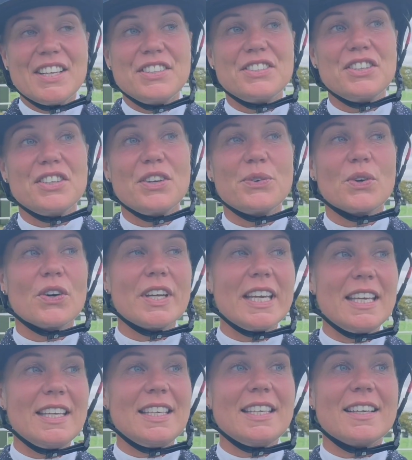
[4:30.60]
Do you know what?
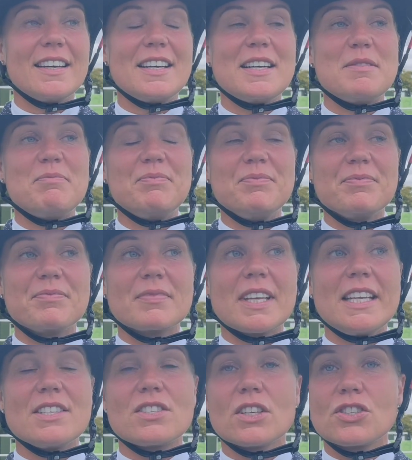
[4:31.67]

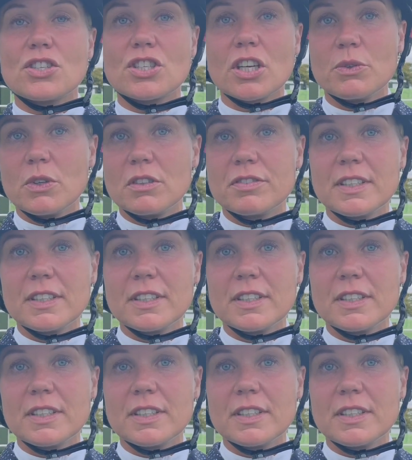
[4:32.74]
He's such a show-off.